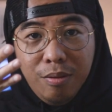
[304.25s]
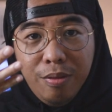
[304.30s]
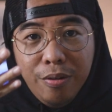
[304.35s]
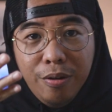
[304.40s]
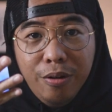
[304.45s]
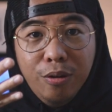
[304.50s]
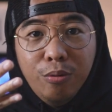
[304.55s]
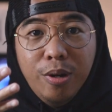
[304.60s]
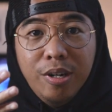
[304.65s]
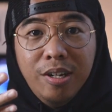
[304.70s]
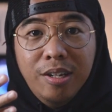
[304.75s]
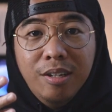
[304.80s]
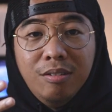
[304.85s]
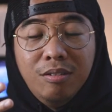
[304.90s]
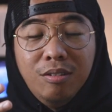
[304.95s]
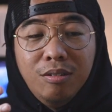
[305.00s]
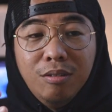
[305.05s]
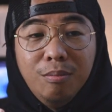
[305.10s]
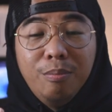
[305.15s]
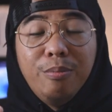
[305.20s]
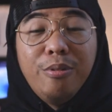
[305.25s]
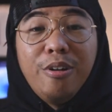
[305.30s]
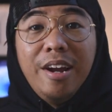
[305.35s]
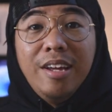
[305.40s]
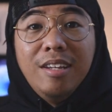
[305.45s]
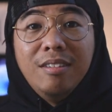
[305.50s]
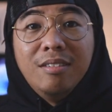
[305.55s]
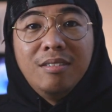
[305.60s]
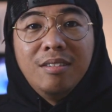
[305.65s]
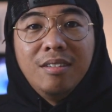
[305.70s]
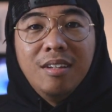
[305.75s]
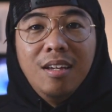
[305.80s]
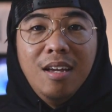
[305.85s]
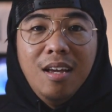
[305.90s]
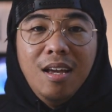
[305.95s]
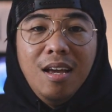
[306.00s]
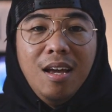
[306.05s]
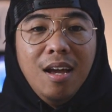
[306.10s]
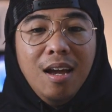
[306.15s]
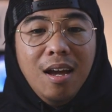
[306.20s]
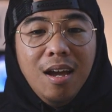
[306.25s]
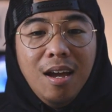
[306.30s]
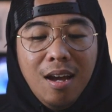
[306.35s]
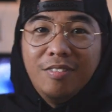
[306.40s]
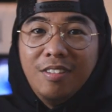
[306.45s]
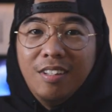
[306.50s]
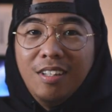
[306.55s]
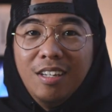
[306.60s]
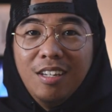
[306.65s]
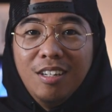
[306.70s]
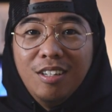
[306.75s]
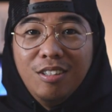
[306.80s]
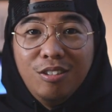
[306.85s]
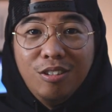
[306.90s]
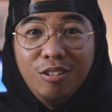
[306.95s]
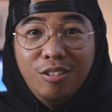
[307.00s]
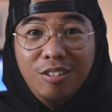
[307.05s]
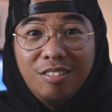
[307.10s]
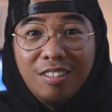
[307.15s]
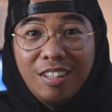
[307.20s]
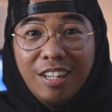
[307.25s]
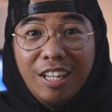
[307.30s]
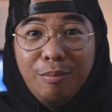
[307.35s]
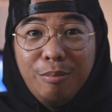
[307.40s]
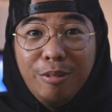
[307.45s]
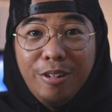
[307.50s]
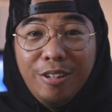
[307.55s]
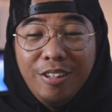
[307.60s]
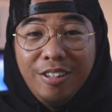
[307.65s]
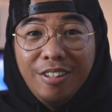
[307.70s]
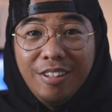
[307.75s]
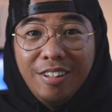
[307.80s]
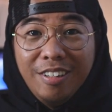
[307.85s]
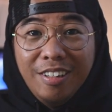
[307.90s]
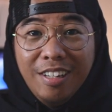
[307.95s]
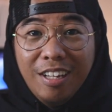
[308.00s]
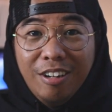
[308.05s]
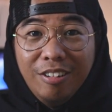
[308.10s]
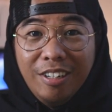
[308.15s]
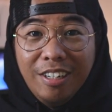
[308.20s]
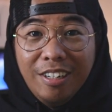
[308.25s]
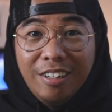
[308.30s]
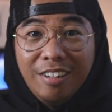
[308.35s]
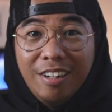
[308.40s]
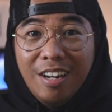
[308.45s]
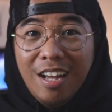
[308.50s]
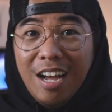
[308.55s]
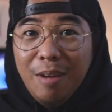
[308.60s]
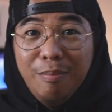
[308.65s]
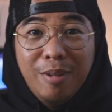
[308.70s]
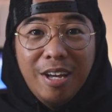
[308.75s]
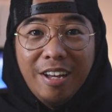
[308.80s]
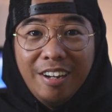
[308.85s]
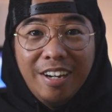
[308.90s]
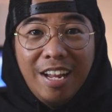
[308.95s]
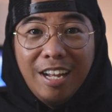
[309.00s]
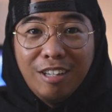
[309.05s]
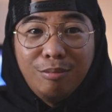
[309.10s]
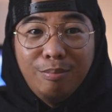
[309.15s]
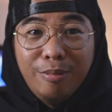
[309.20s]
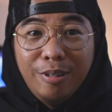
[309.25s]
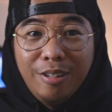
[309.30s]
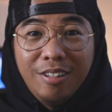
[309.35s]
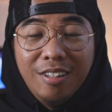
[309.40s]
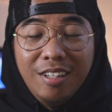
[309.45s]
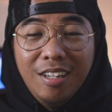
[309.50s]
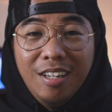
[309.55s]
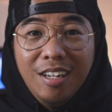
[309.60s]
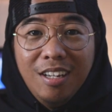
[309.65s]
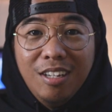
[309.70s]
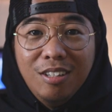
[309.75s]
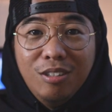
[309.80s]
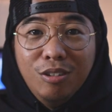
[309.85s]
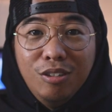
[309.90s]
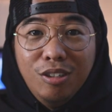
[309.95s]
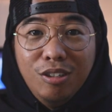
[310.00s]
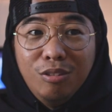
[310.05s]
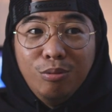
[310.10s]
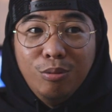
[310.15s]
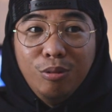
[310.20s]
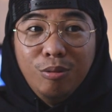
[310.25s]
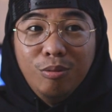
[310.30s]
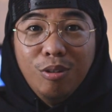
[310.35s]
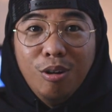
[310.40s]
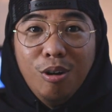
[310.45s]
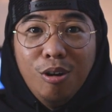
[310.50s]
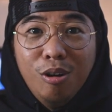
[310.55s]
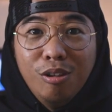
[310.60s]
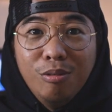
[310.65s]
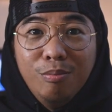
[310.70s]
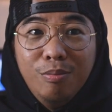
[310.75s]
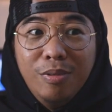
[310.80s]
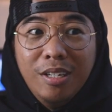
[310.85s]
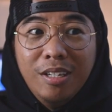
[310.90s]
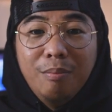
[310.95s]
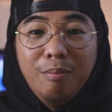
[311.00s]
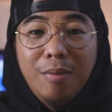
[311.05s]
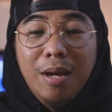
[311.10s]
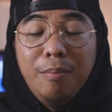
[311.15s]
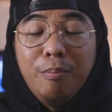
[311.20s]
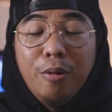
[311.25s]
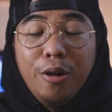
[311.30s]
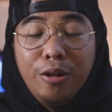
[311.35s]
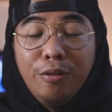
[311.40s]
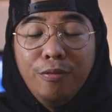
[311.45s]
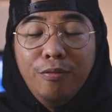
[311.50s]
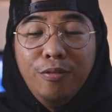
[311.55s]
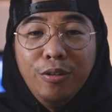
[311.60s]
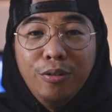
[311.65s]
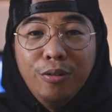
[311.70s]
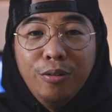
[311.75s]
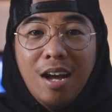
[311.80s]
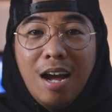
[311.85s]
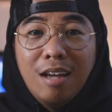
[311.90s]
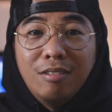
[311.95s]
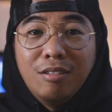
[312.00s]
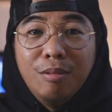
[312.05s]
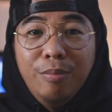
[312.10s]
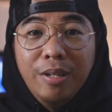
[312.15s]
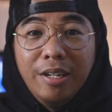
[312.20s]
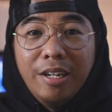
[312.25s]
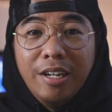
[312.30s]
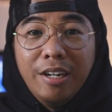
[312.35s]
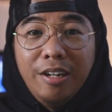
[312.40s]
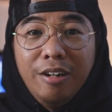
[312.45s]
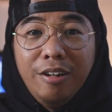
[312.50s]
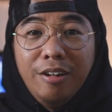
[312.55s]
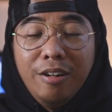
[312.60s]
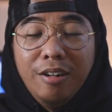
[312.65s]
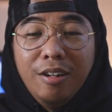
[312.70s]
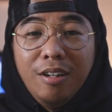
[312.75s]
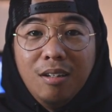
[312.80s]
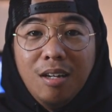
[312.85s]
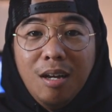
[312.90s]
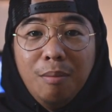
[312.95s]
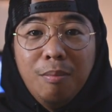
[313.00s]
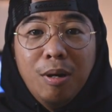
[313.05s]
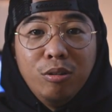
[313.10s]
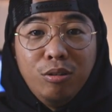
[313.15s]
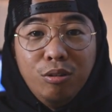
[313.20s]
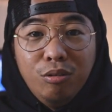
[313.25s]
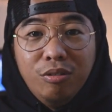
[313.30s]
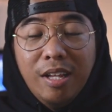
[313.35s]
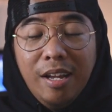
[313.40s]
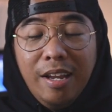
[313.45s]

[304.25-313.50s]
third one is yung price. So disclaimer down here, I'm not an expert. So this would all be my point of view as a beginner about dun sa